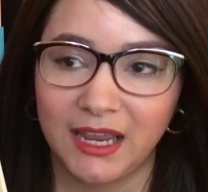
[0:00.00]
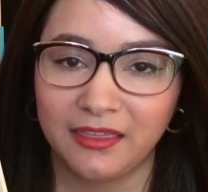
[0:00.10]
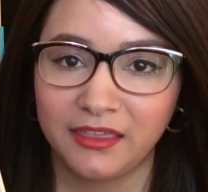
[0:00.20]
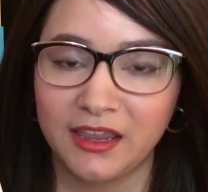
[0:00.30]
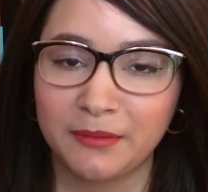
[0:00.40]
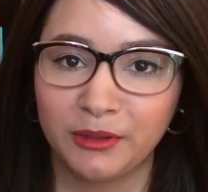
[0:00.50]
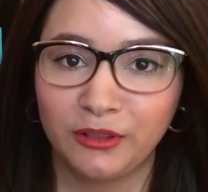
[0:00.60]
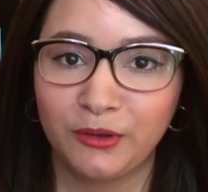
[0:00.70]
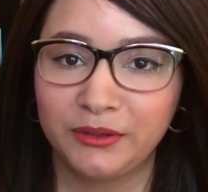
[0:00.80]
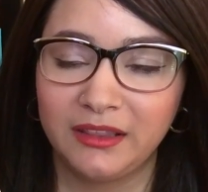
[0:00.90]
I think I'm
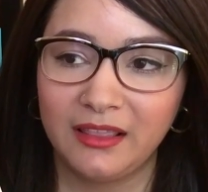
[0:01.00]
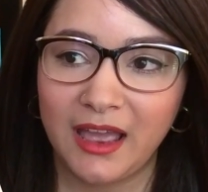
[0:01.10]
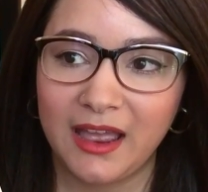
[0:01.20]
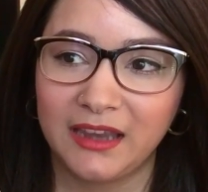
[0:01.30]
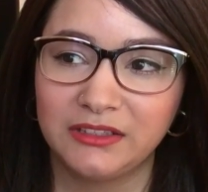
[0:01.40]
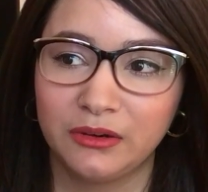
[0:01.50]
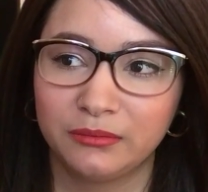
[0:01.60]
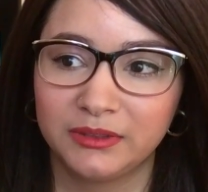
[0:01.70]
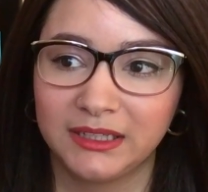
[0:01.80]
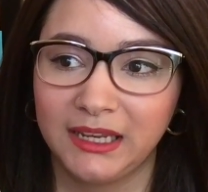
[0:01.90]
alone in that. I
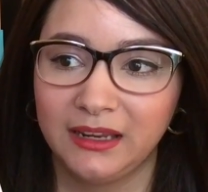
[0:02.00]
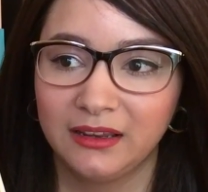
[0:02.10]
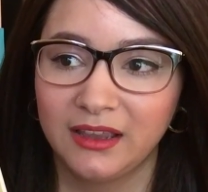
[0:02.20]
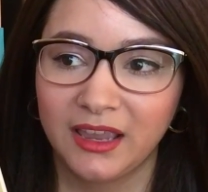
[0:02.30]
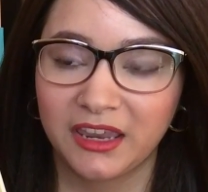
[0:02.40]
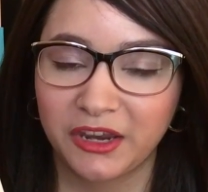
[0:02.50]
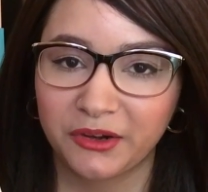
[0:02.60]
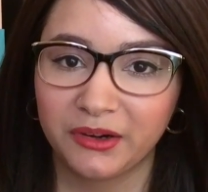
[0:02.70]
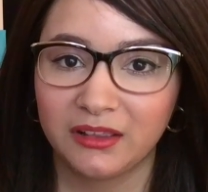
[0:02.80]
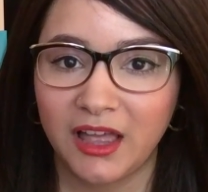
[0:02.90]
don't really
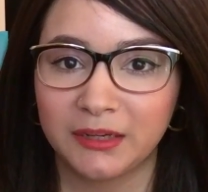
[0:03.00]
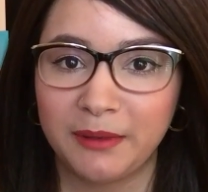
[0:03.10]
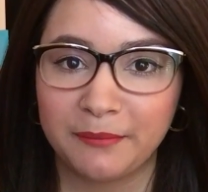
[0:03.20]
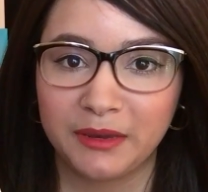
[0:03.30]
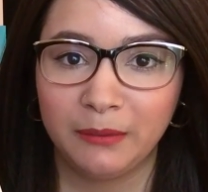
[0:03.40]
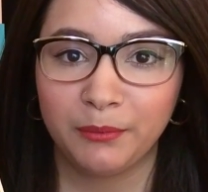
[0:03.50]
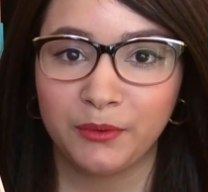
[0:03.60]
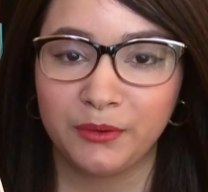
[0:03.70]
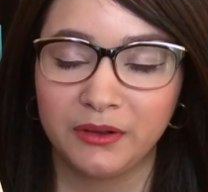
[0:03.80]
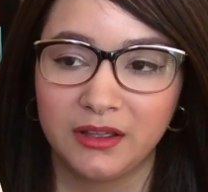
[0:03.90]
hear a lot about
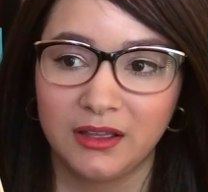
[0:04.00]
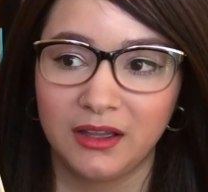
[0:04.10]
people